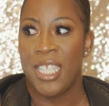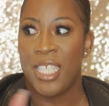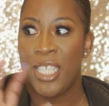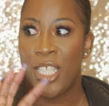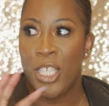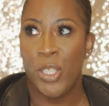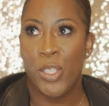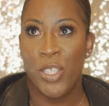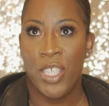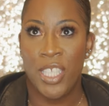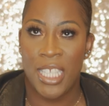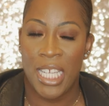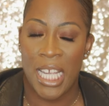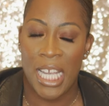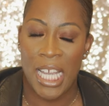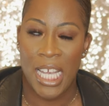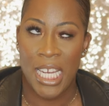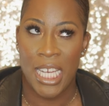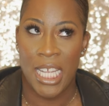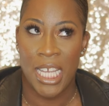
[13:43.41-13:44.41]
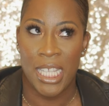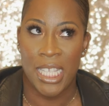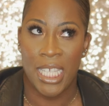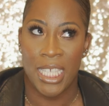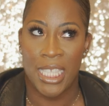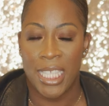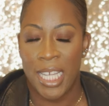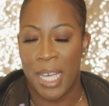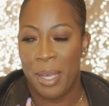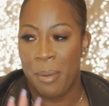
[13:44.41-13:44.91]
still staying in
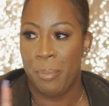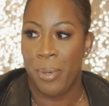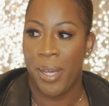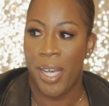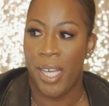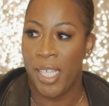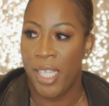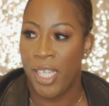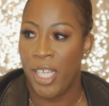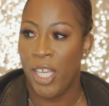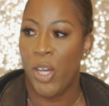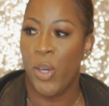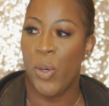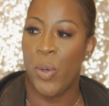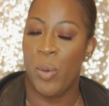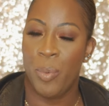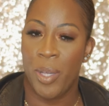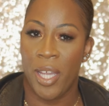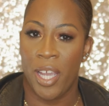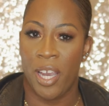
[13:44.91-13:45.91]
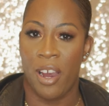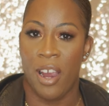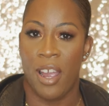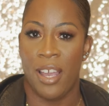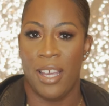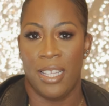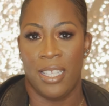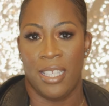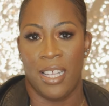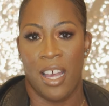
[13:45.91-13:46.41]
the same body home care,
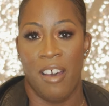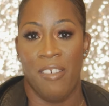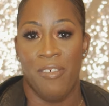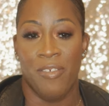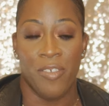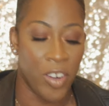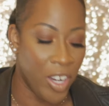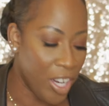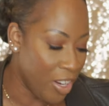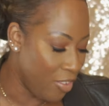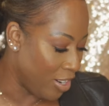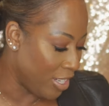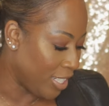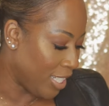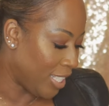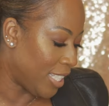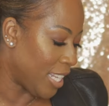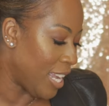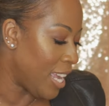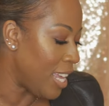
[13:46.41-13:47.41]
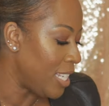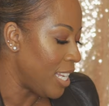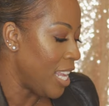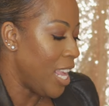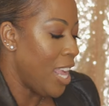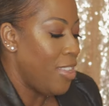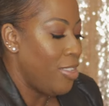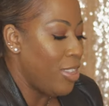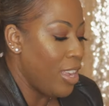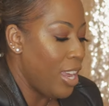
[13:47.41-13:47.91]
is a fragrance set
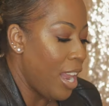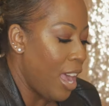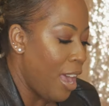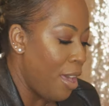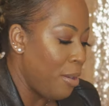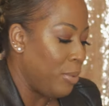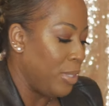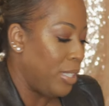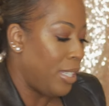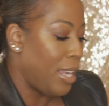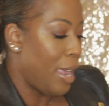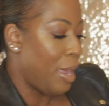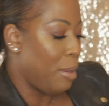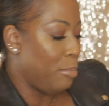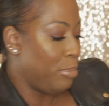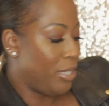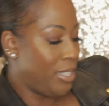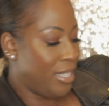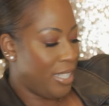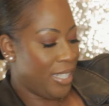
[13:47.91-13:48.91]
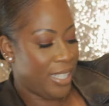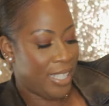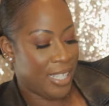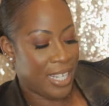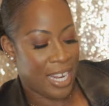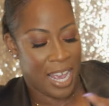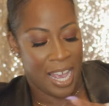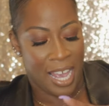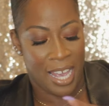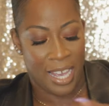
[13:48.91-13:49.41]
that I was able to
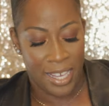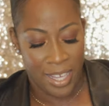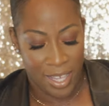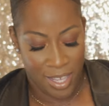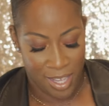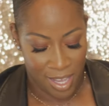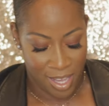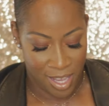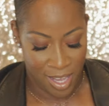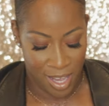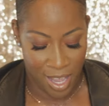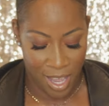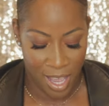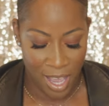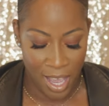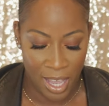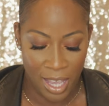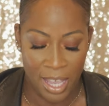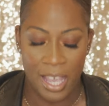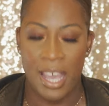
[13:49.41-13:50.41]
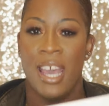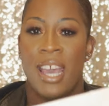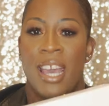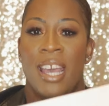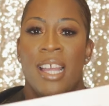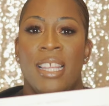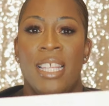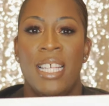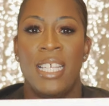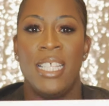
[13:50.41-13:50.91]
snag.
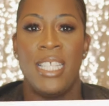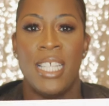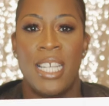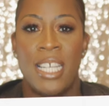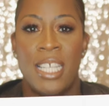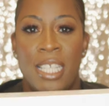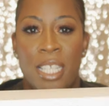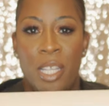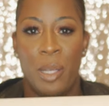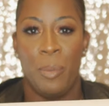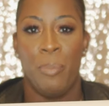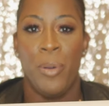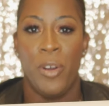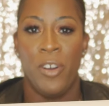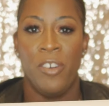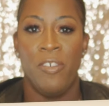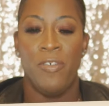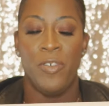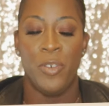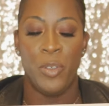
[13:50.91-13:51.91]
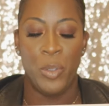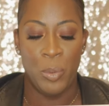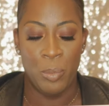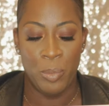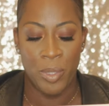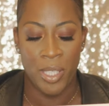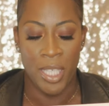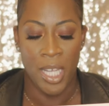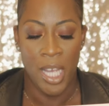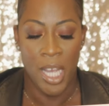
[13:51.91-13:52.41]
And this is the
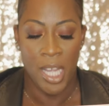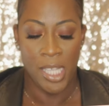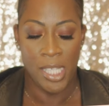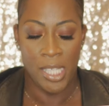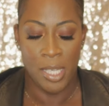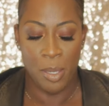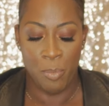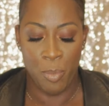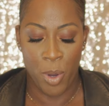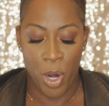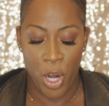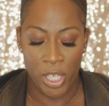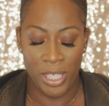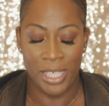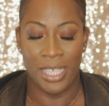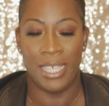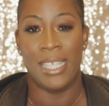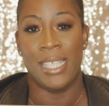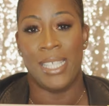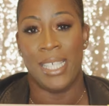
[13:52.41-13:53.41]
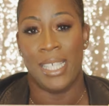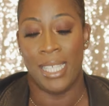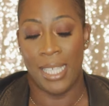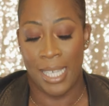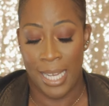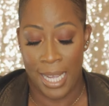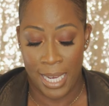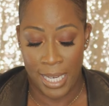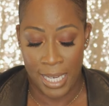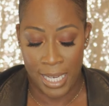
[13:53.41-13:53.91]
Parfums de Marly
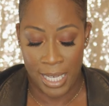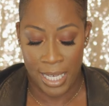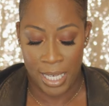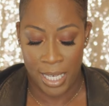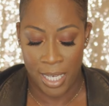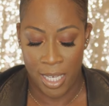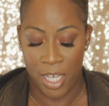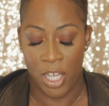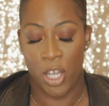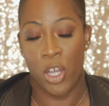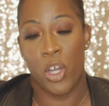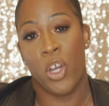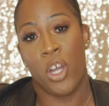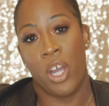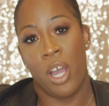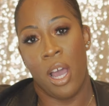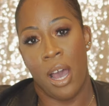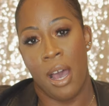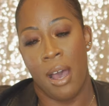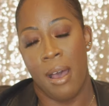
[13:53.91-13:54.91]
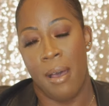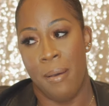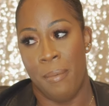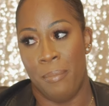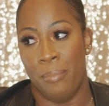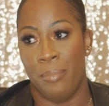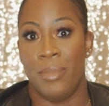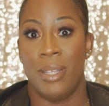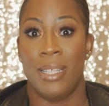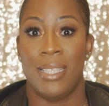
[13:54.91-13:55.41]
Delina
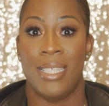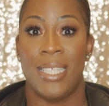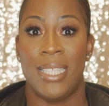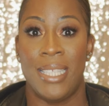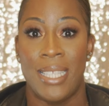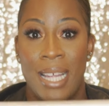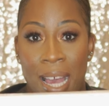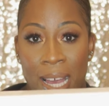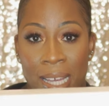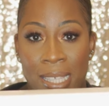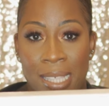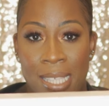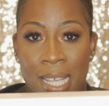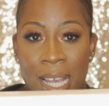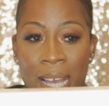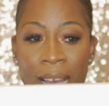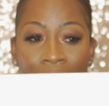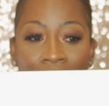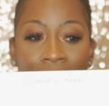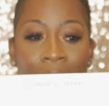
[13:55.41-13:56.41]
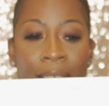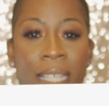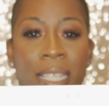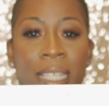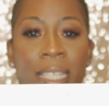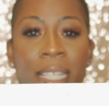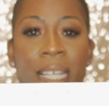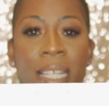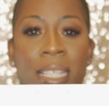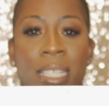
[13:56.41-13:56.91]
set.
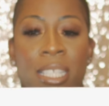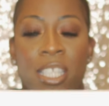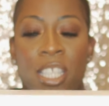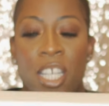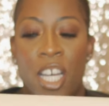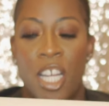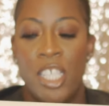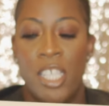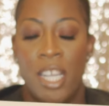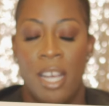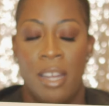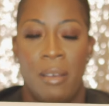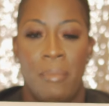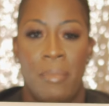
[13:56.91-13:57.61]
This is such an